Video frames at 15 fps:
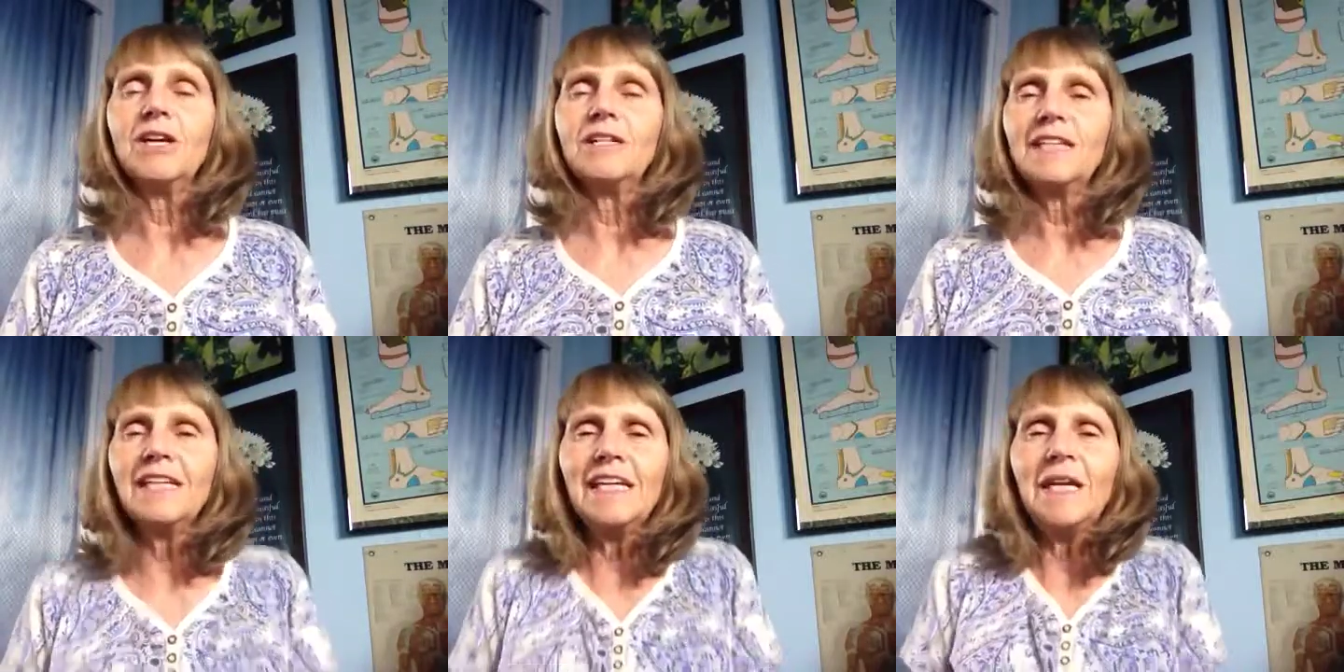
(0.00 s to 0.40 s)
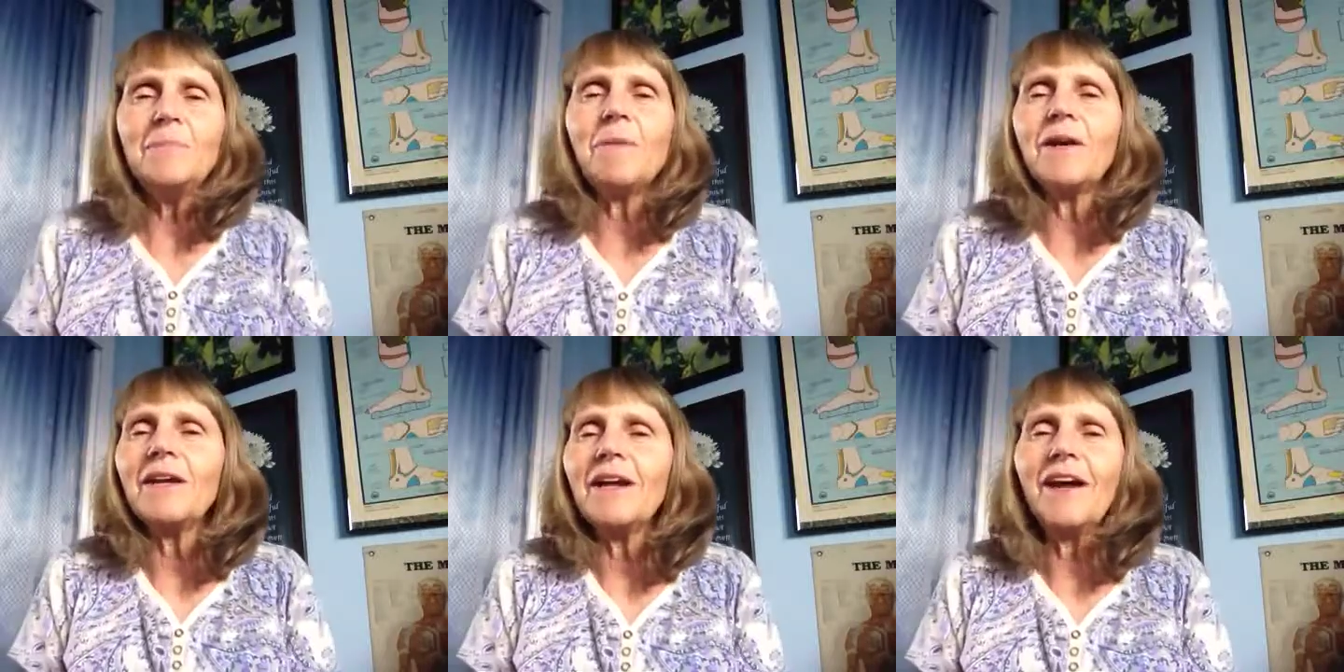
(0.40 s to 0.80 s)
to
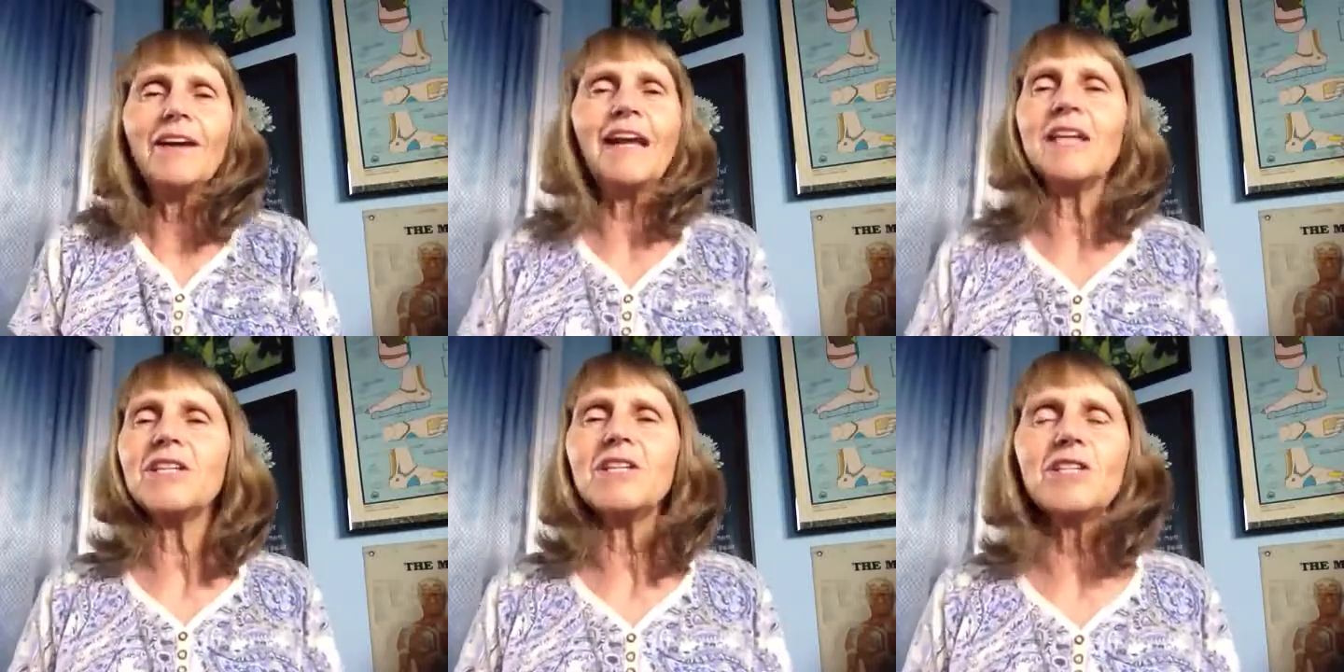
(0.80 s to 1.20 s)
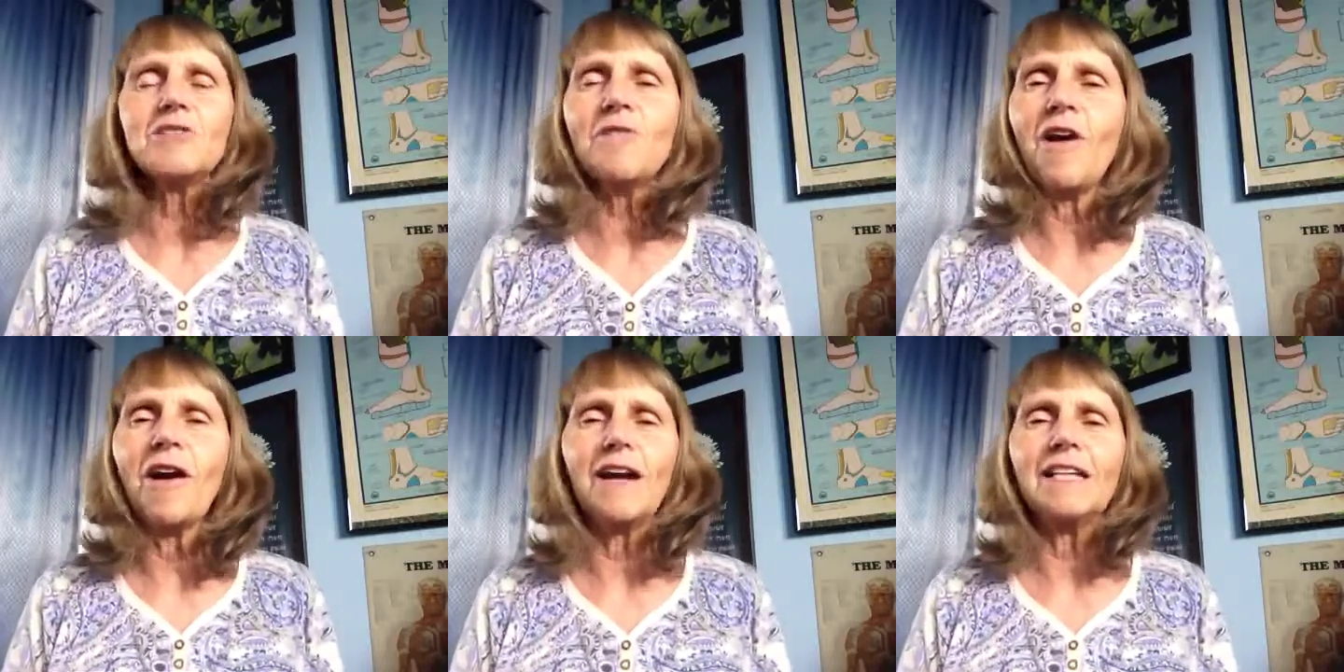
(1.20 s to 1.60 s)
keep our nation
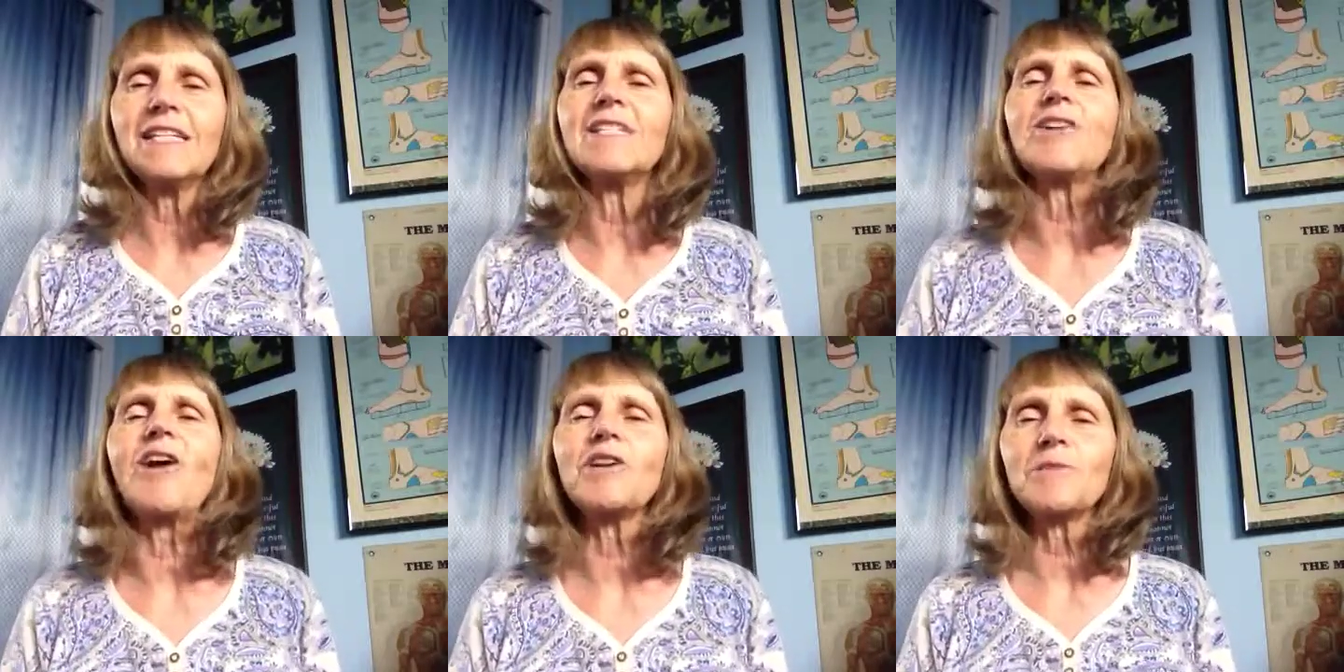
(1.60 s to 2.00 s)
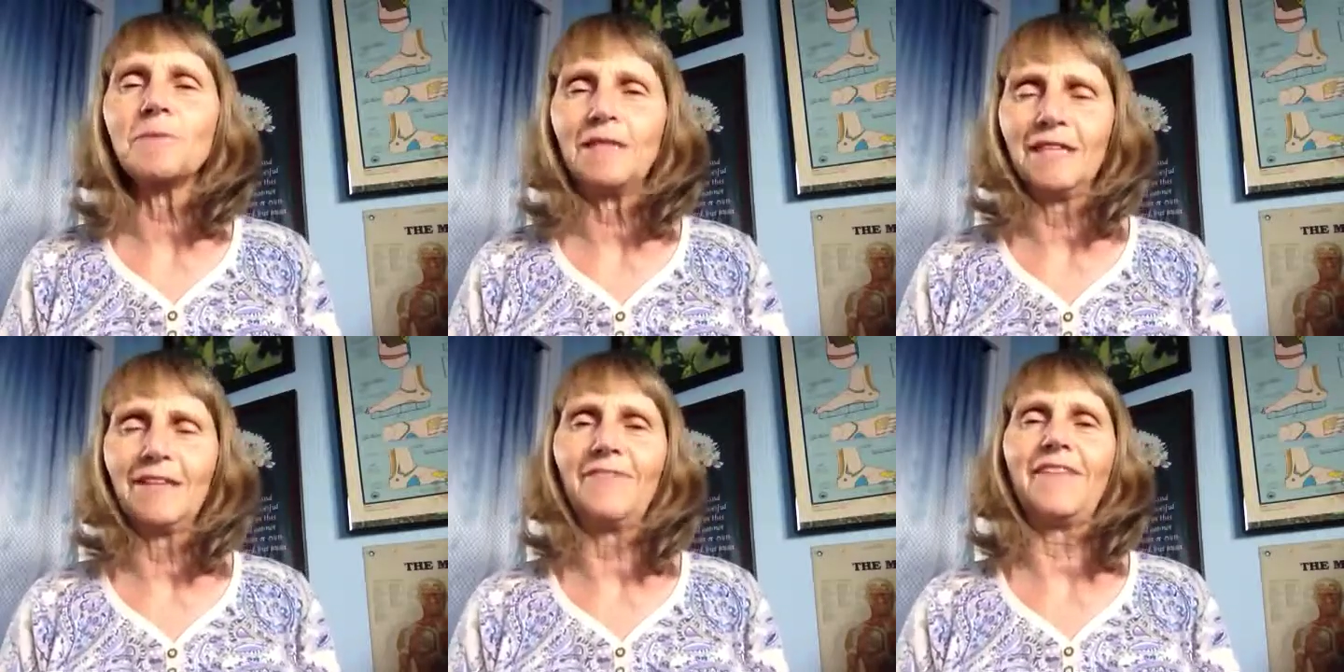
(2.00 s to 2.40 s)
strong. It starts
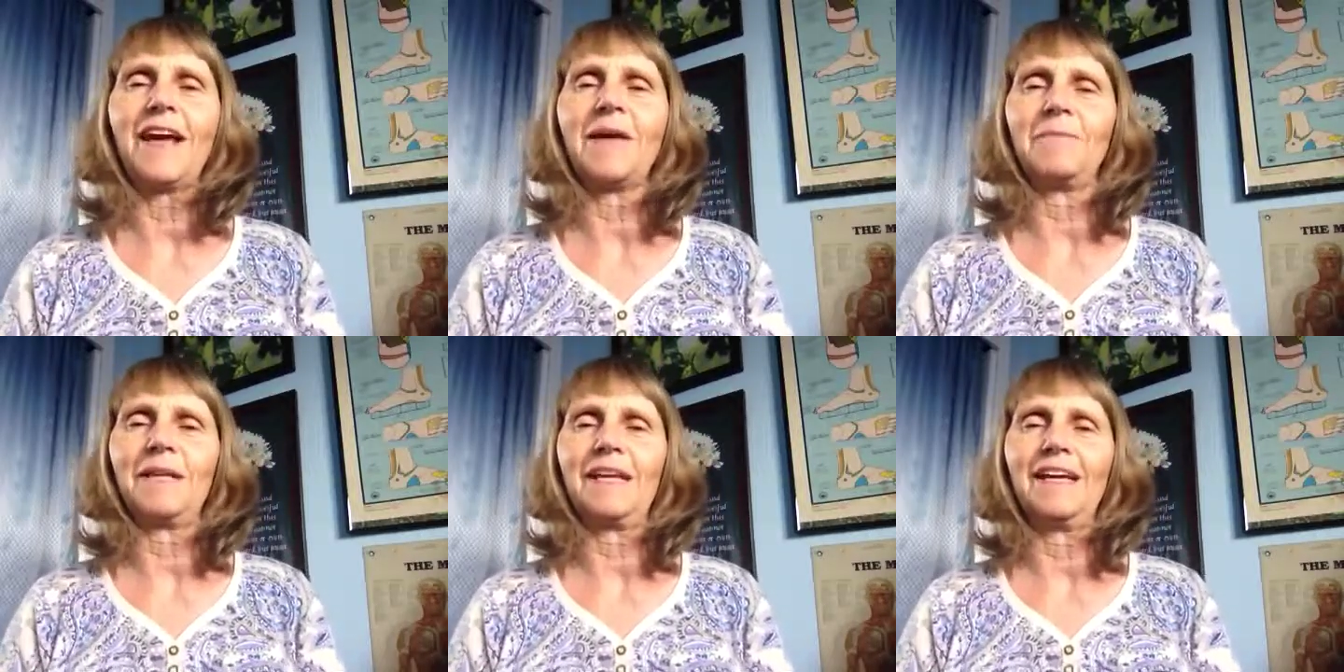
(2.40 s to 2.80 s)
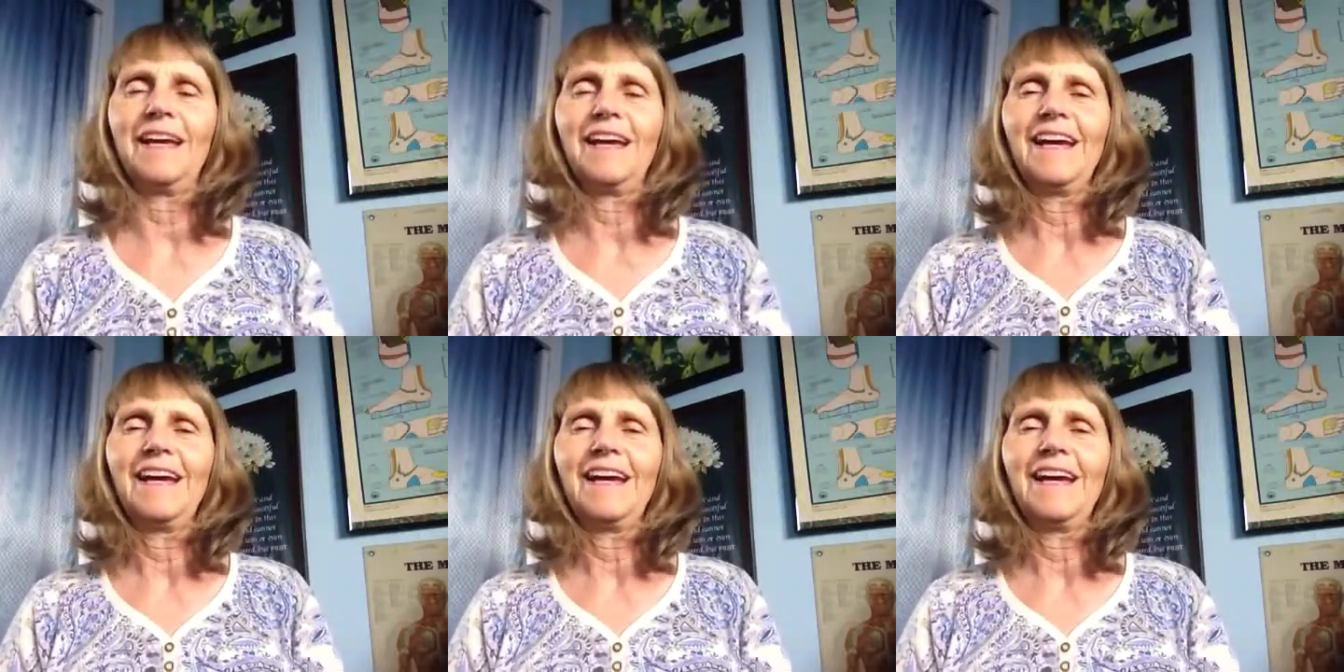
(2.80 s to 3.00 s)
within the family.